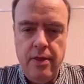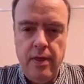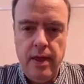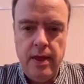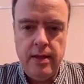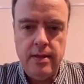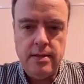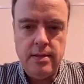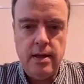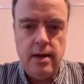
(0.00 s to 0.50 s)

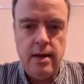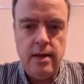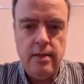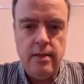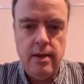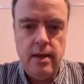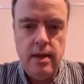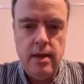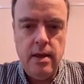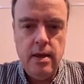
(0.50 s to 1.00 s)
things
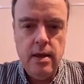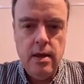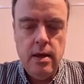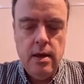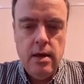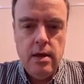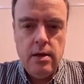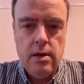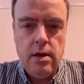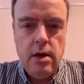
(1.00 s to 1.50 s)
like the
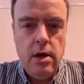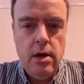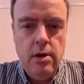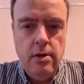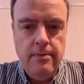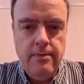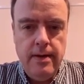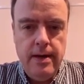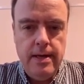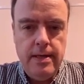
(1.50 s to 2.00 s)

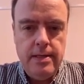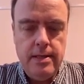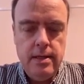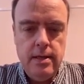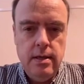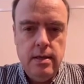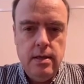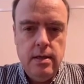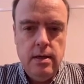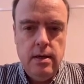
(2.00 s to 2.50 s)

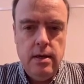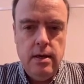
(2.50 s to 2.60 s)
COVID